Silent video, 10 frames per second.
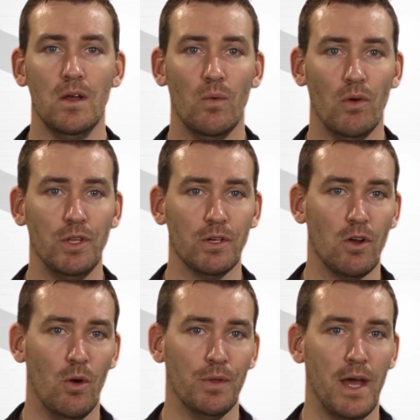Whether you're
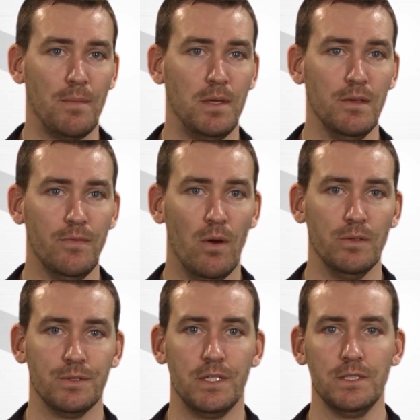going with IP
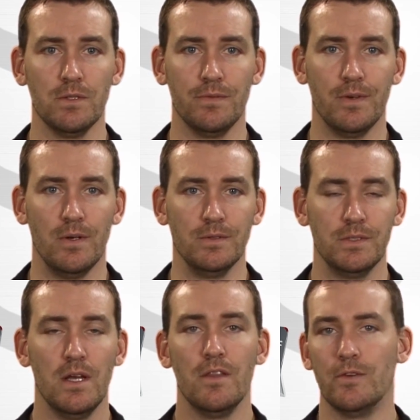phones or digital
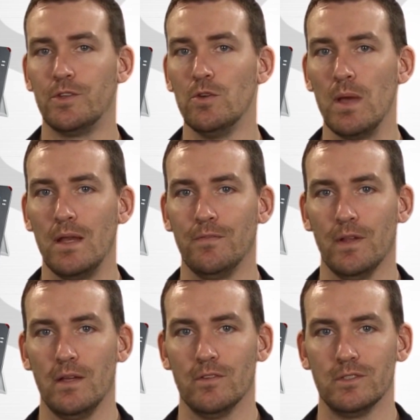phones, there are two main
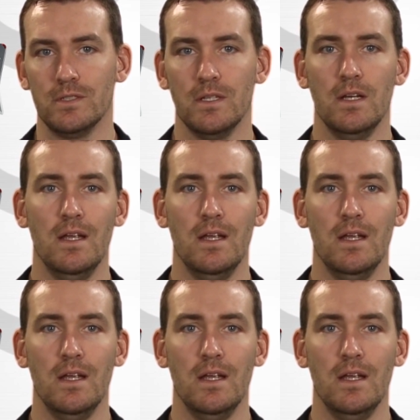flavors: